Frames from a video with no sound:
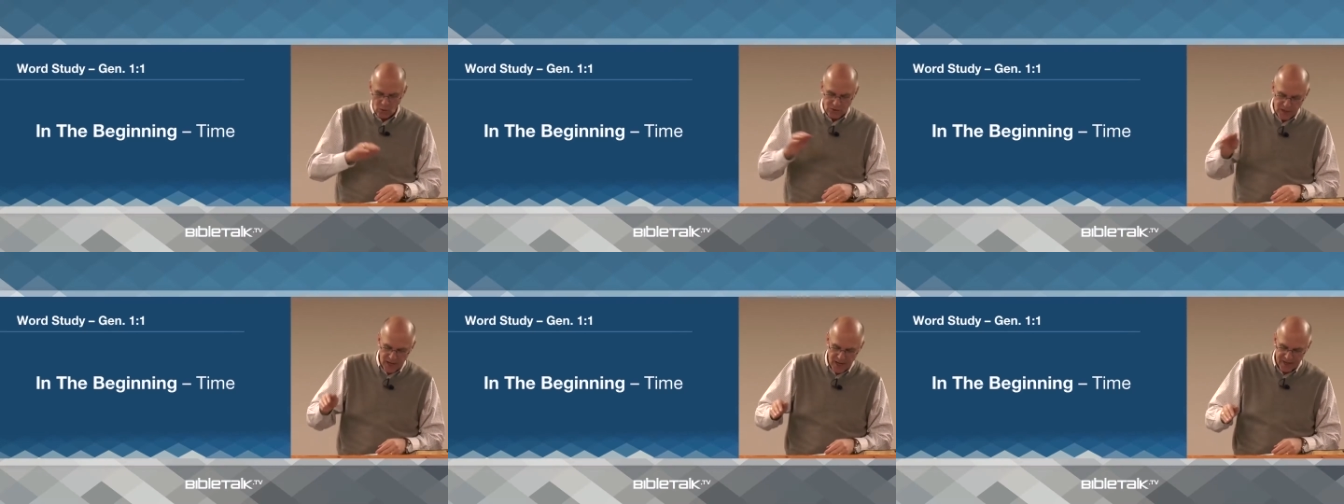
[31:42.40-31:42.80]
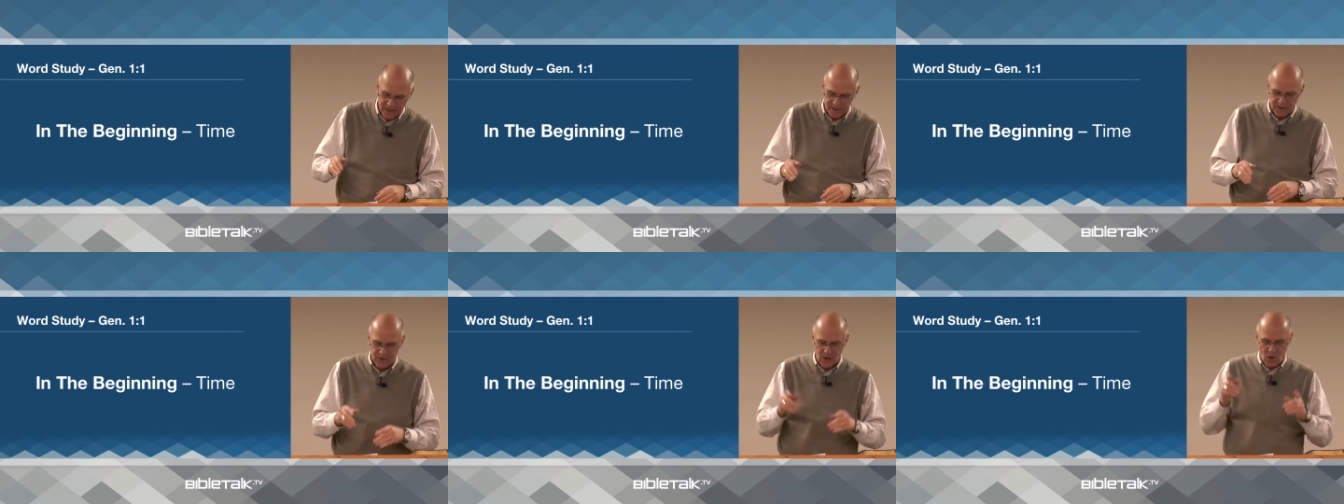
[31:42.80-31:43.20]

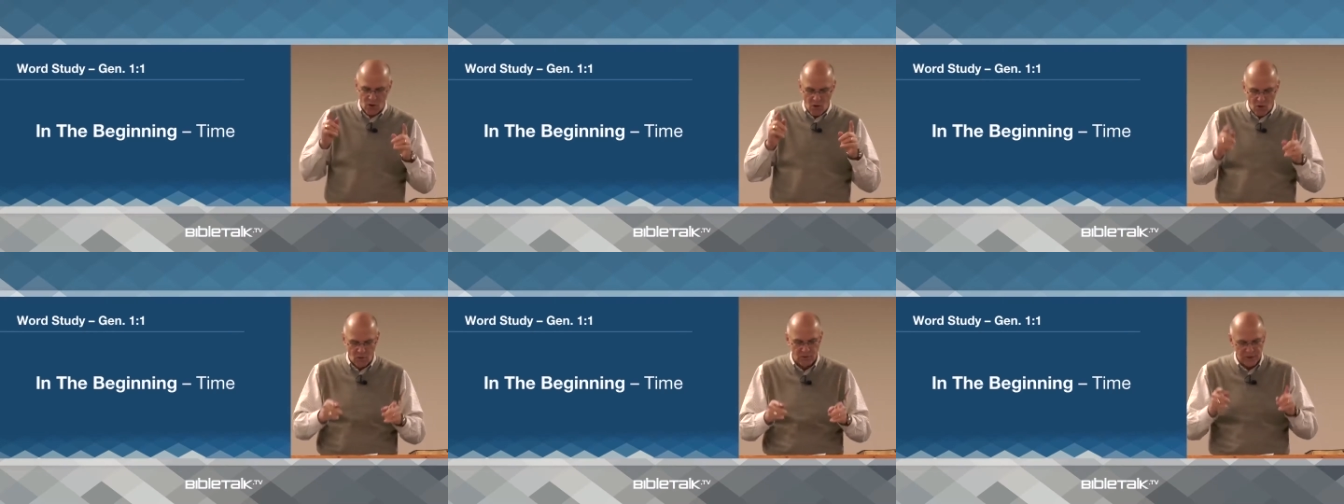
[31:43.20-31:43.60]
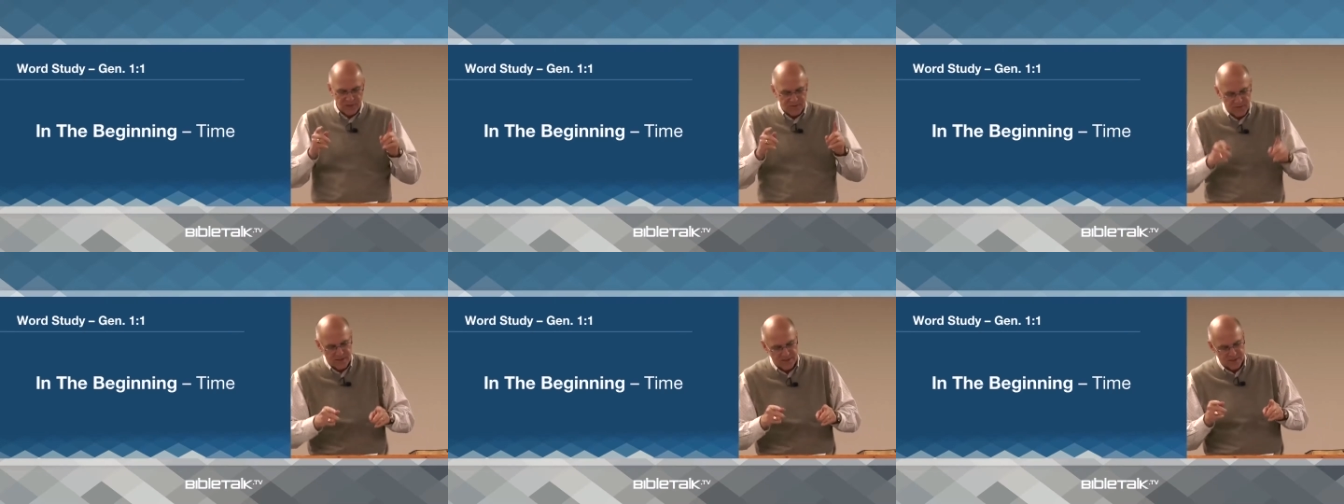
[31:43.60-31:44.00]
titles, only
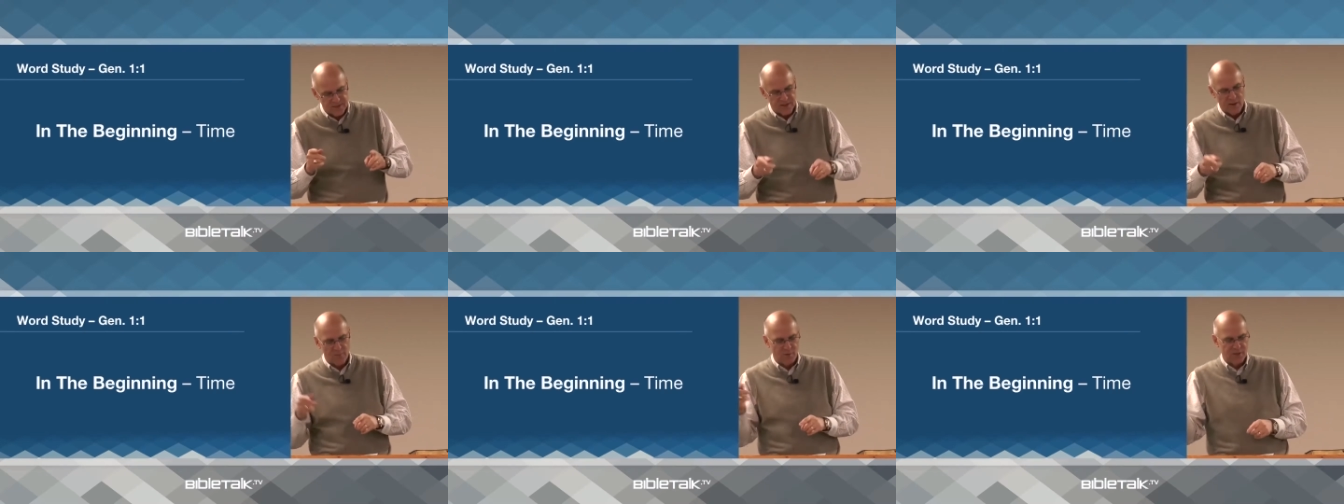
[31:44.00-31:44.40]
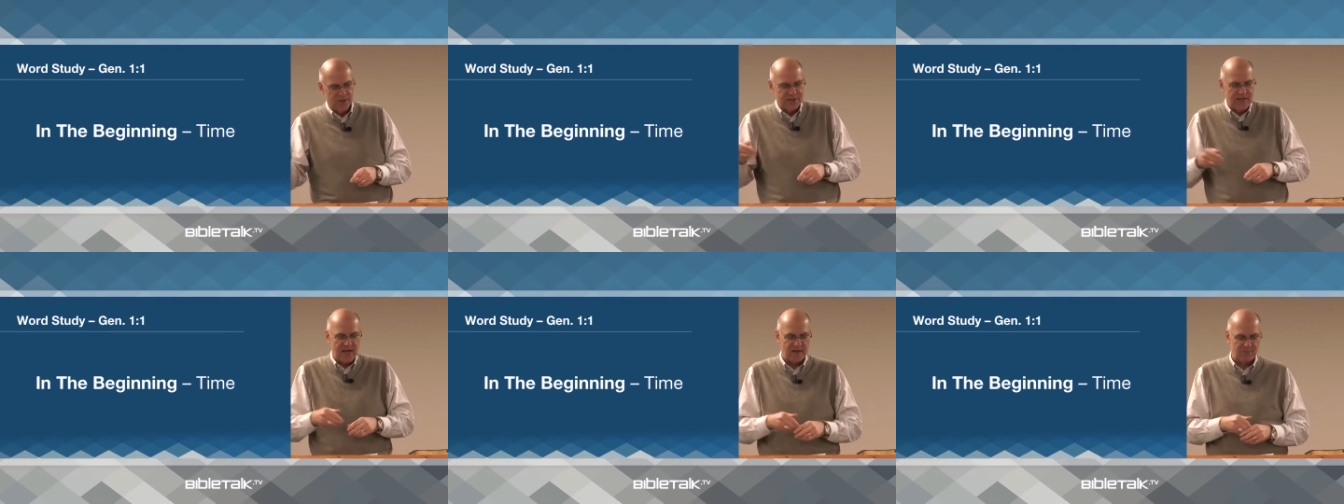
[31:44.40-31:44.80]
these summary
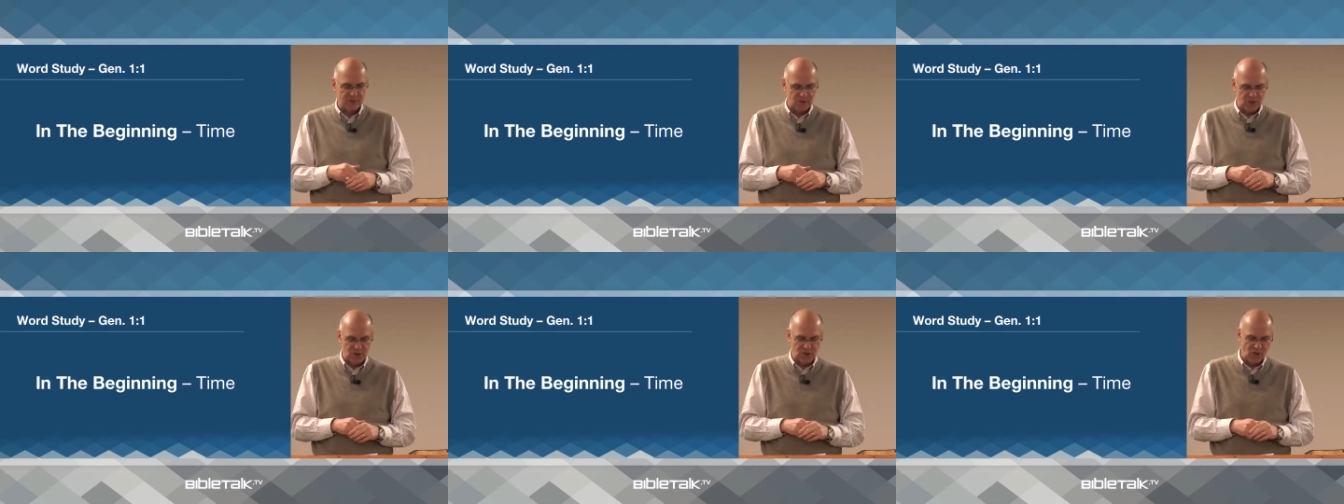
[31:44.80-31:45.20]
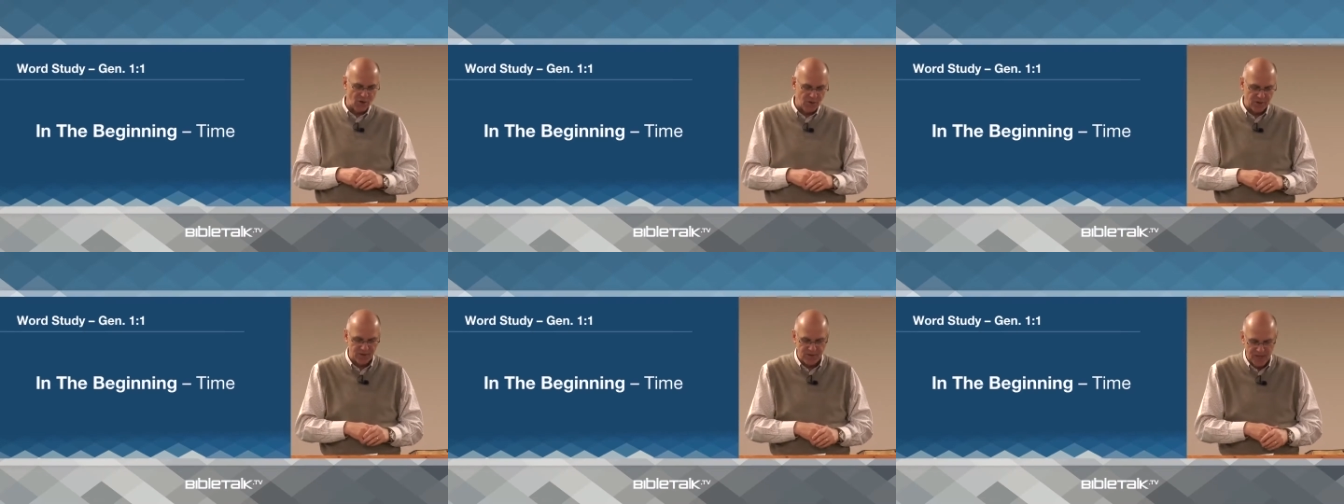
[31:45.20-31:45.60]
statements
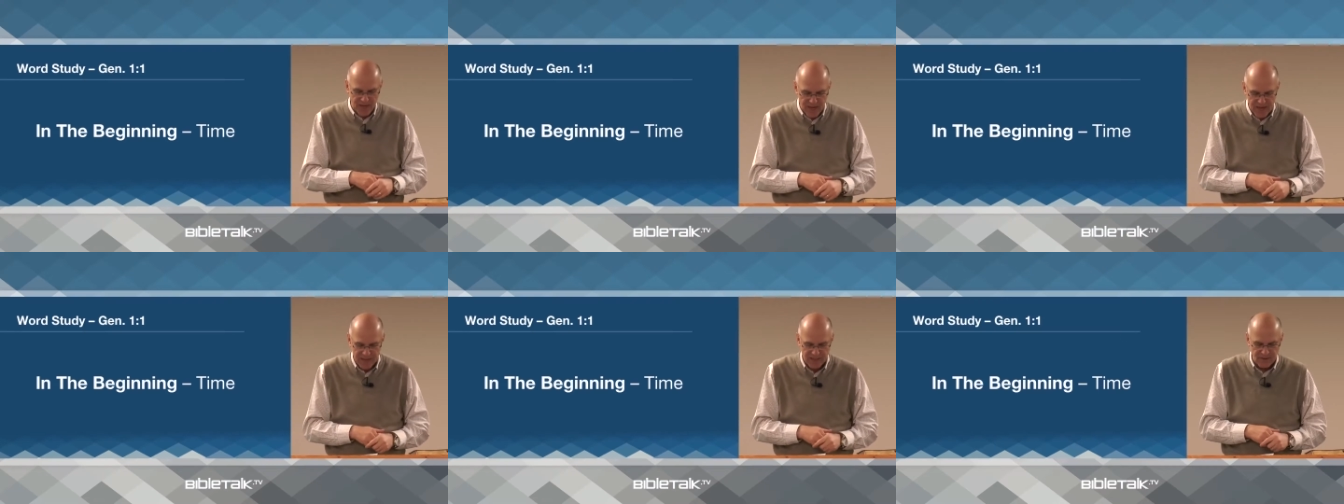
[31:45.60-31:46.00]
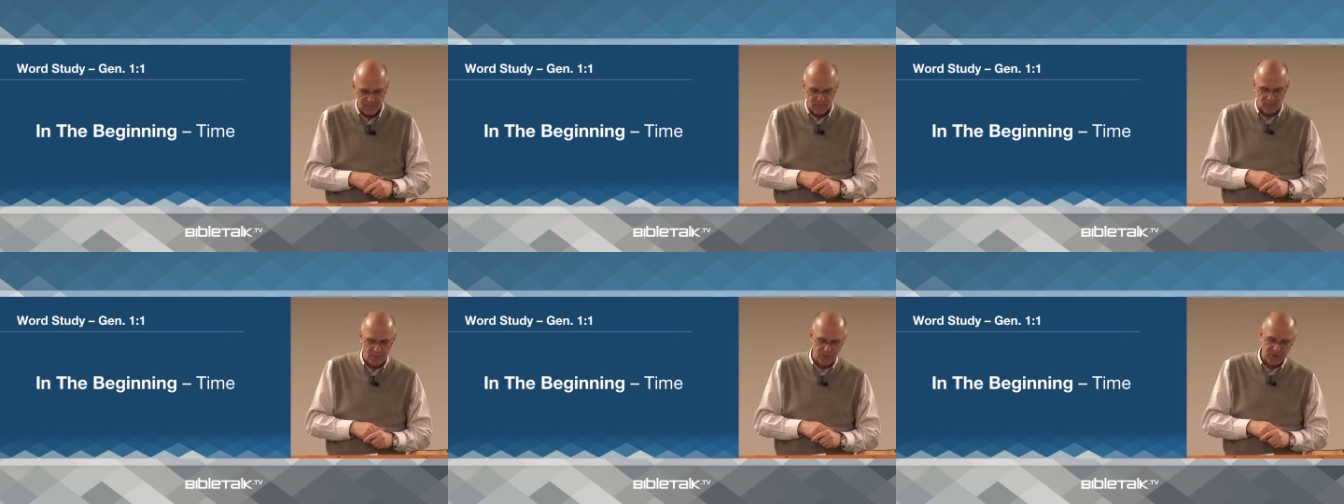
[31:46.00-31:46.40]
showing the end of
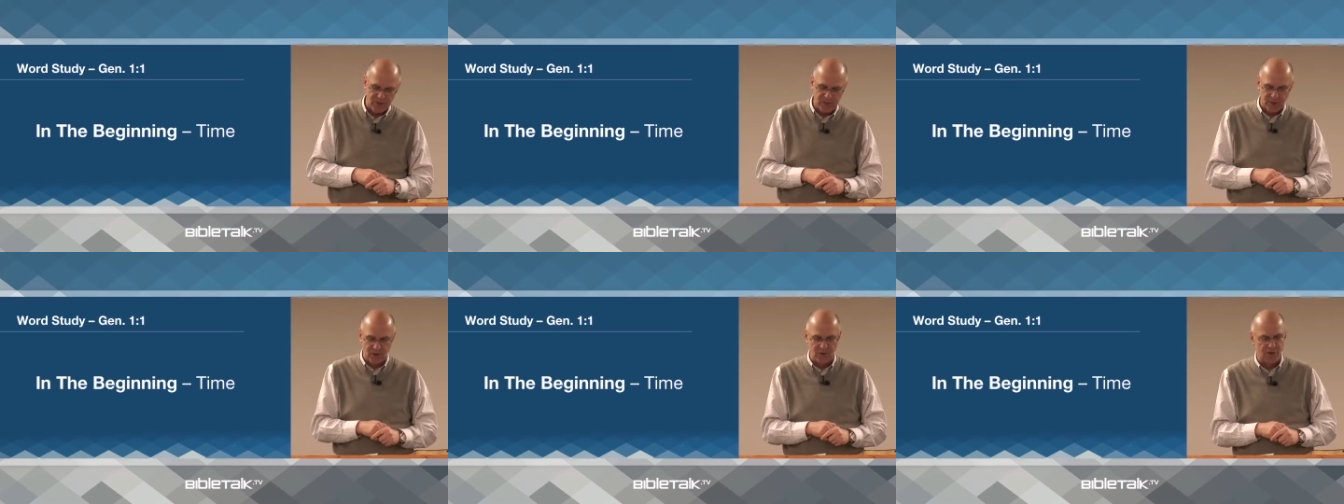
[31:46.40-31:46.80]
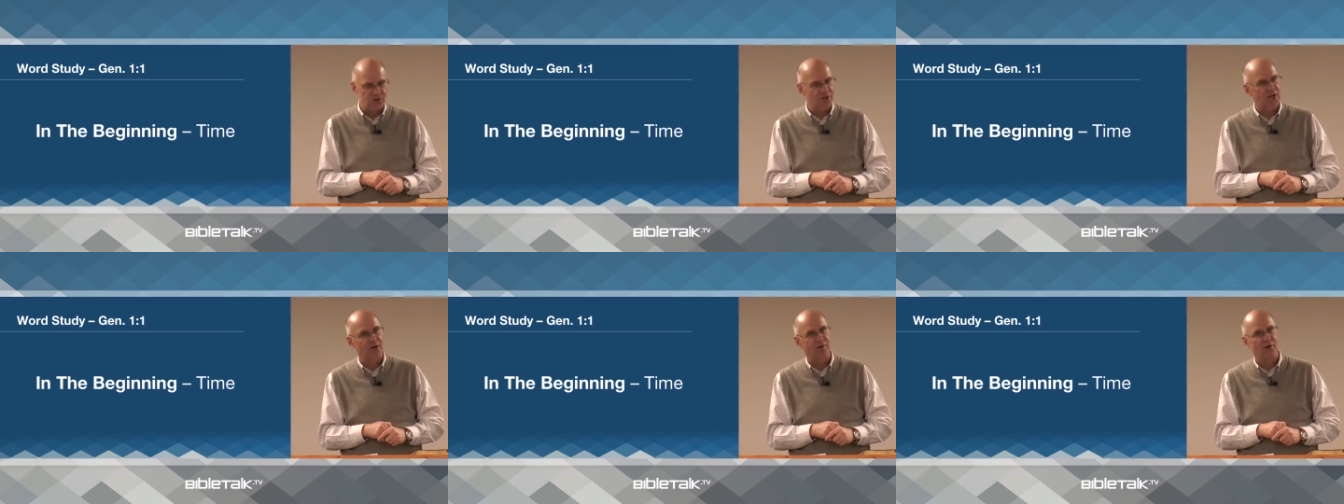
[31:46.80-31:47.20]
a particular
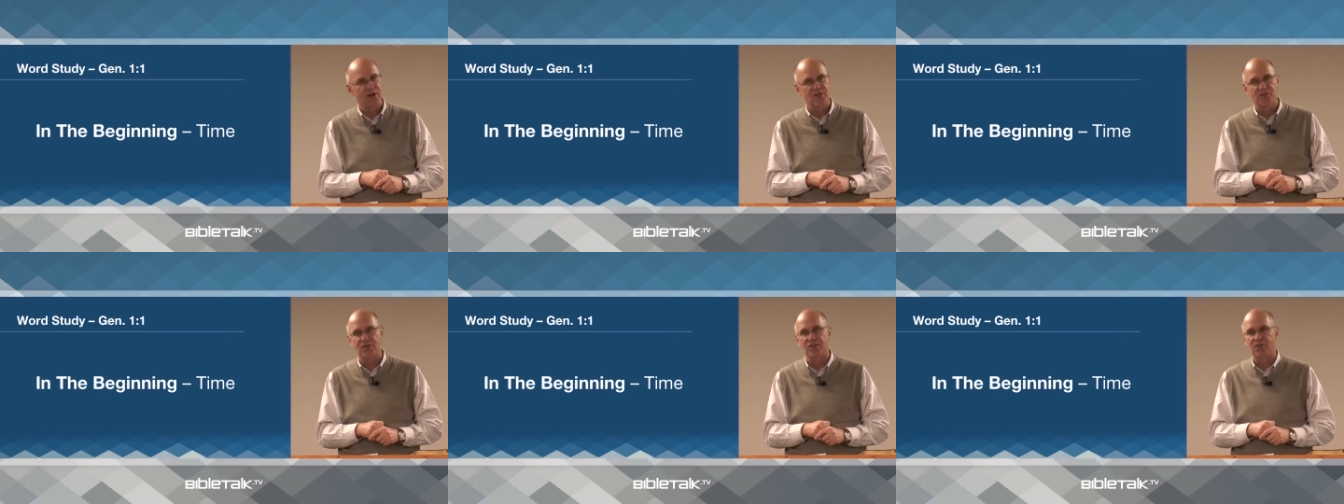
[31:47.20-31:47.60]
generation.